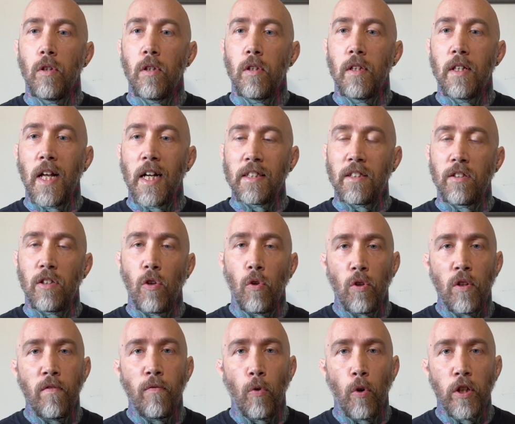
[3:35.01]
that's the
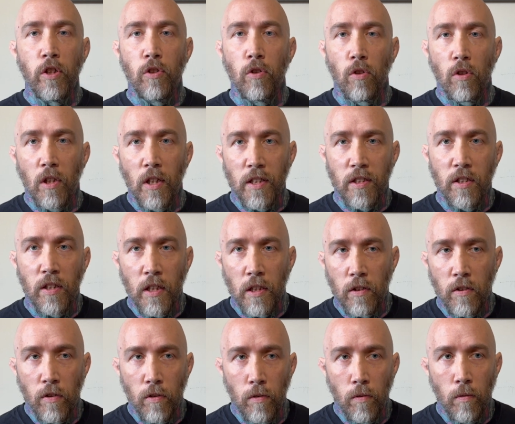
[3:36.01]
only voice you're listening
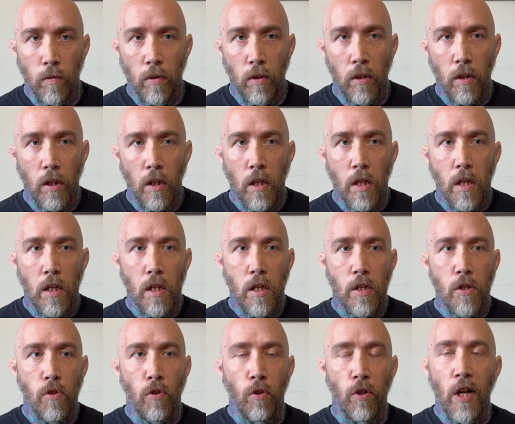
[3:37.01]
to,
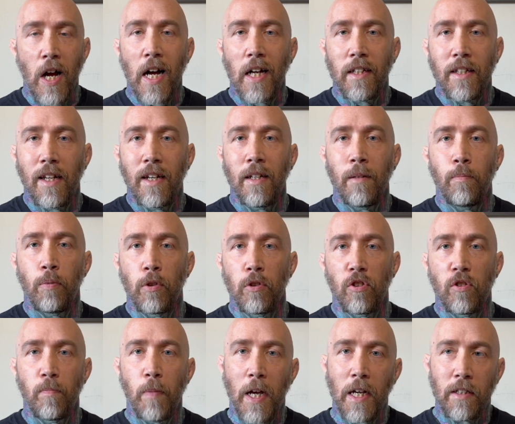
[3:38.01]
you're not getting
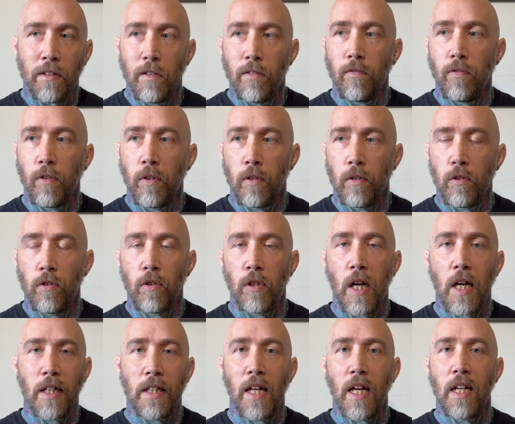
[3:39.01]
perspective. You're
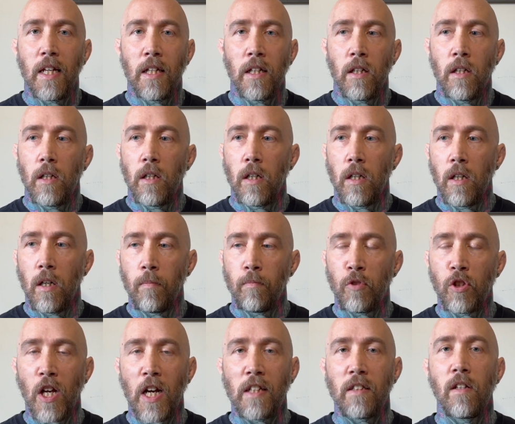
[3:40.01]
not getting
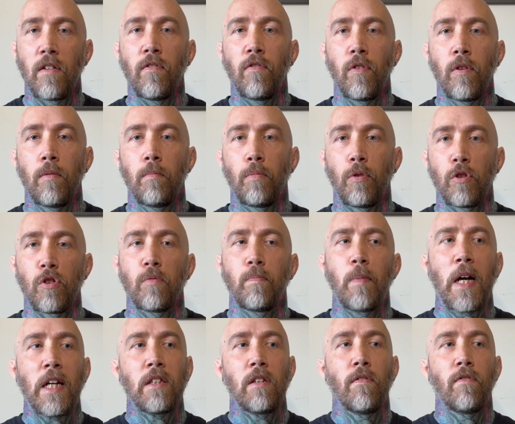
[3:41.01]
objective
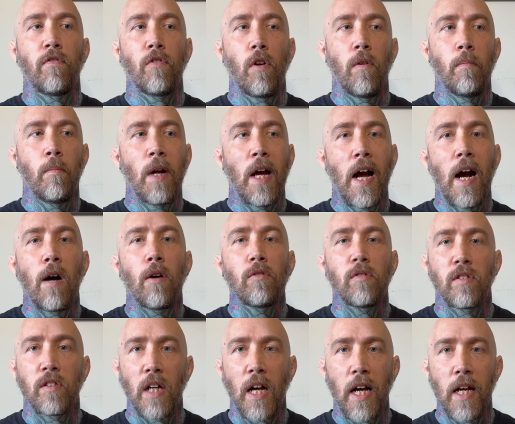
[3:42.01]
perspective from
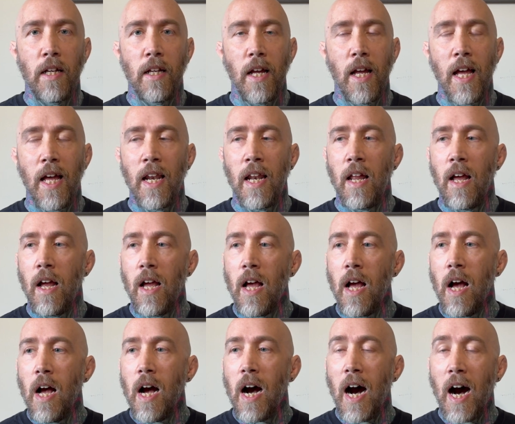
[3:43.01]
outside. And
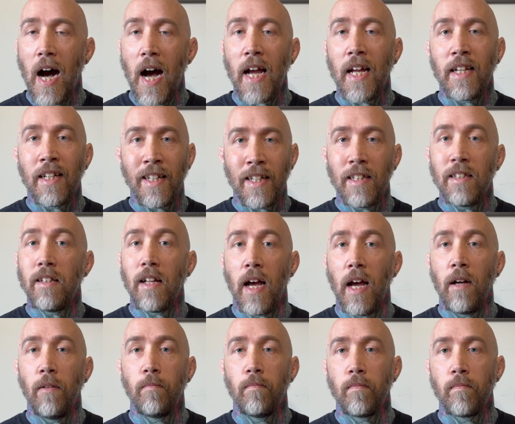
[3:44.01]
I need
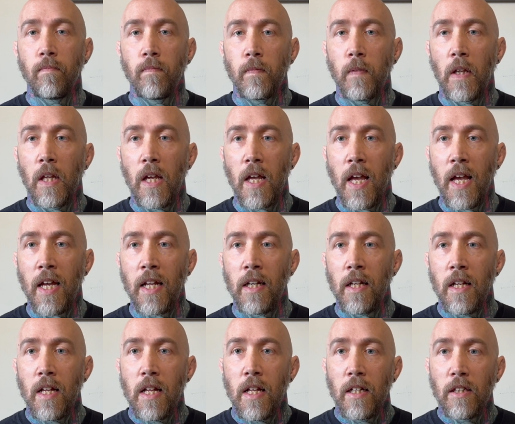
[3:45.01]
that. And
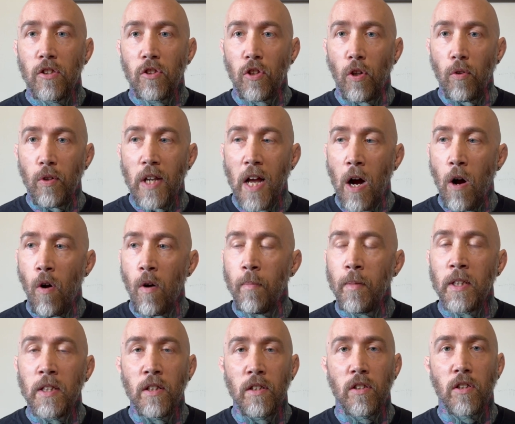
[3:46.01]
so now I'm
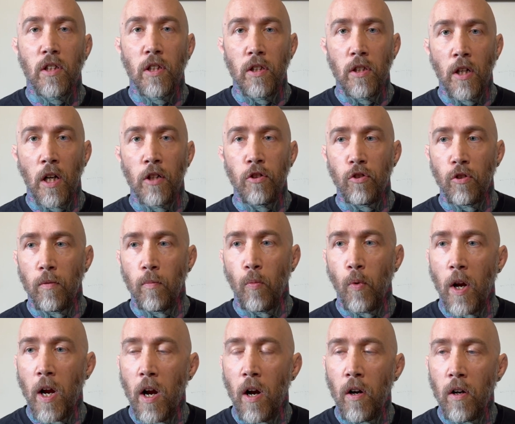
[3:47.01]
in this conundrum
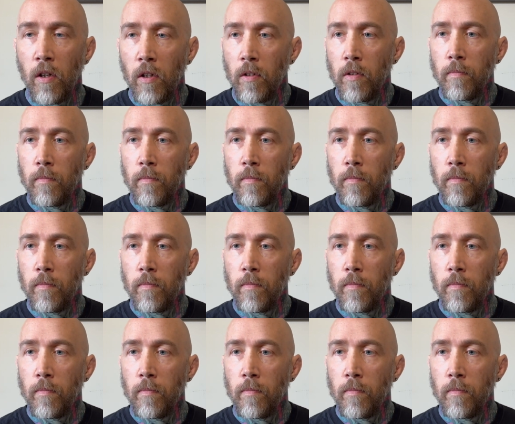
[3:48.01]
where